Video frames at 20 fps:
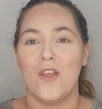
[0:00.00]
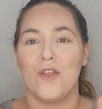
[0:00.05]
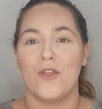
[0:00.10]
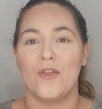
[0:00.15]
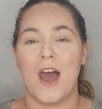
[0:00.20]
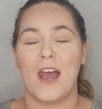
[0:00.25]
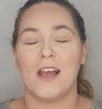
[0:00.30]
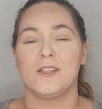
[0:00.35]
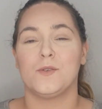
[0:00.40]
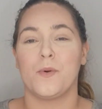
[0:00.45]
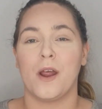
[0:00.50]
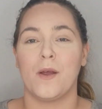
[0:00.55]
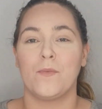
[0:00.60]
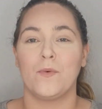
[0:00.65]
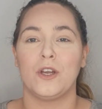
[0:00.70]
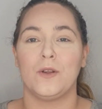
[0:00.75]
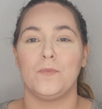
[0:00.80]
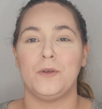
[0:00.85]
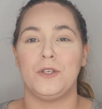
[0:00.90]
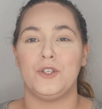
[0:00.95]
That's where I'm
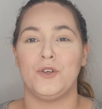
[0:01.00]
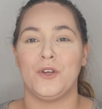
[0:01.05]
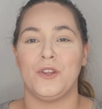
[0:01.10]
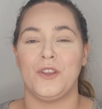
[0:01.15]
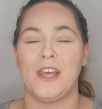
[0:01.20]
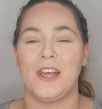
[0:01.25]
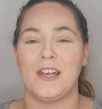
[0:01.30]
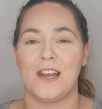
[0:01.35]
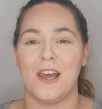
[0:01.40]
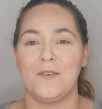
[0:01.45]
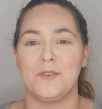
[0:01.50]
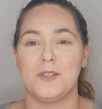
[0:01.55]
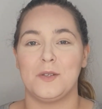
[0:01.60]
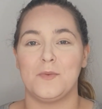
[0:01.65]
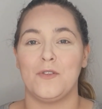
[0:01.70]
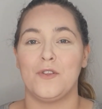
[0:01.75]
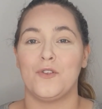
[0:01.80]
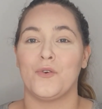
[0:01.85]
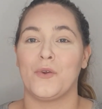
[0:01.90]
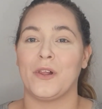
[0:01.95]
going to be doing the
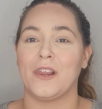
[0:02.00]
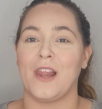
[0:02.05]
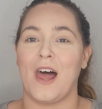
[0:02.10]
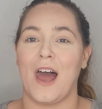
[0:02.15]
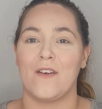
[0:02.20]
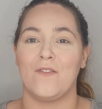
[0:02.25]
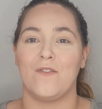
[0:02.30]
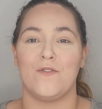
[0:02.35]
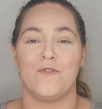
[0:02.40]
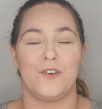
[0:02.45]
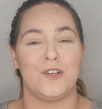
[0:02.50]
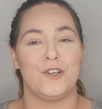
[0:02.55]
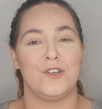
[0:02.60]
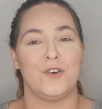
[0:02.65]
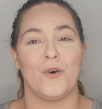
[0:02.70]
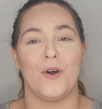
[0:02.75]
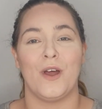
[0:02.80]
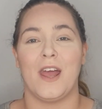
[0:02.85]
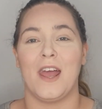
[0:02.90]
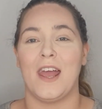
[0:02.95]
announcement through a live
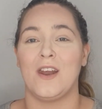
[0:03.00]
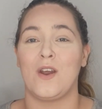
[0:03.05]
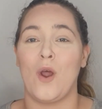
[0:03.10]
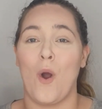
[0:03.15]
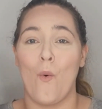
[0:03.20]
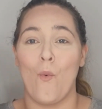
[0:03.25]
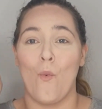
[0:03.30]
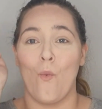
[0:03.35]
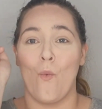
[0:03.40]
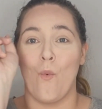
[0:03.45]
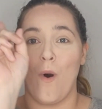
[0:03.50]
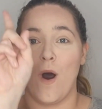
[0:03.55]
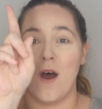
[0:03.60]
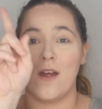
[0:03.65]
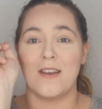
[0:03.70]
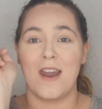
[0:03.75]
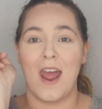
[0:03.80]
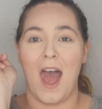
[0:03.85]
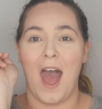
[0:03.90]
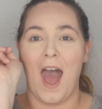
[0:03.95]
video in
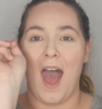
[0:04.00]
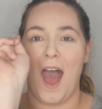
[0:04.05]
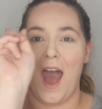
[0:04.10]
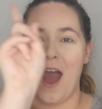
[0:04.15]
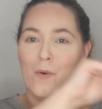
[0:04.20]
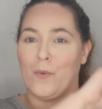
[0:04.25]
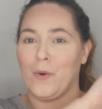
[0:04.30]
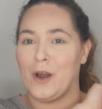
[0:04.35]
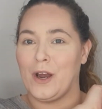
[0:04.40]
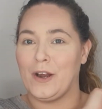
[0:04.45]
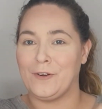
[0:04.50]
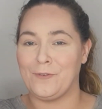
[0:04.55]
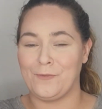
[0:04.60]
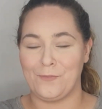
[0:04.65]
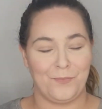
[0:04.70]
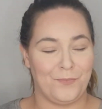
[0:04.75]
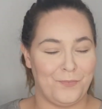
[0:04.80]
1 hour.